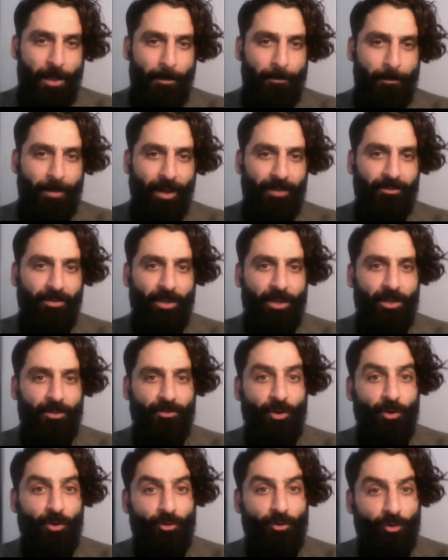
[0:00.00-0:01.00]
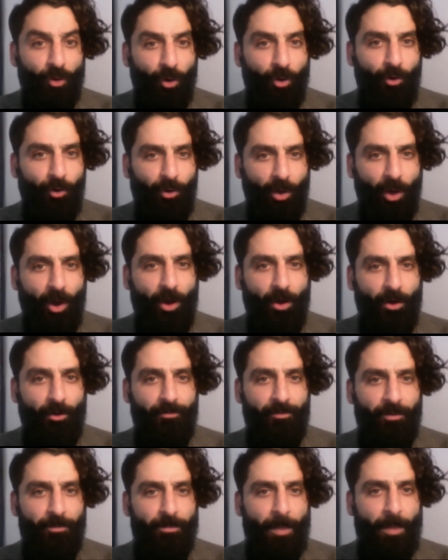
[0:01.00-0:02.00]
But the role of
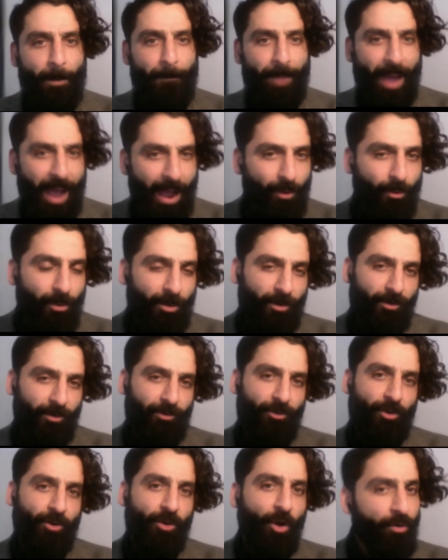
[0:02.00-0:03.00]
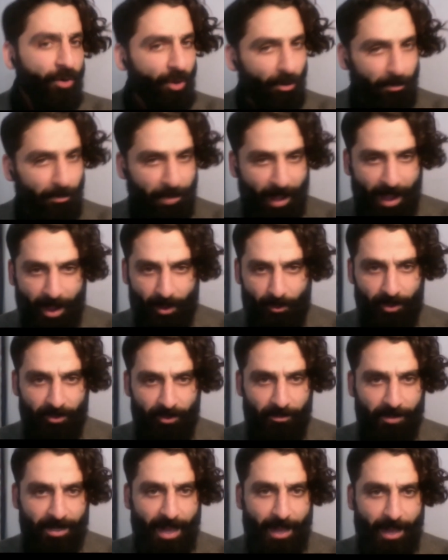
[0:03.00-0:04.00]
powers, colonial powers,
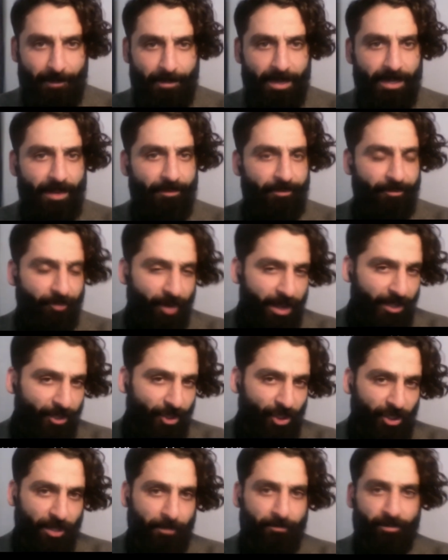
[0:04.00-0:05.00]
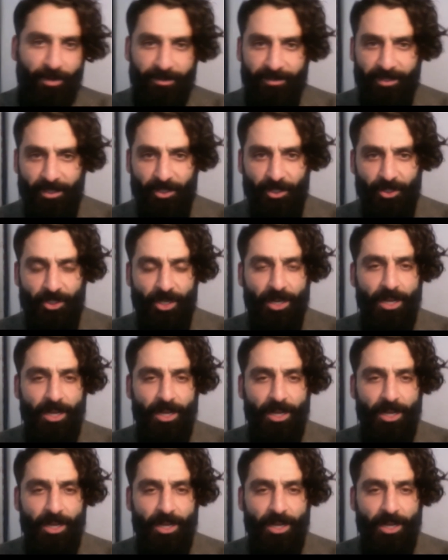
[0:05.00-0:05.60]
may that be the French, the British,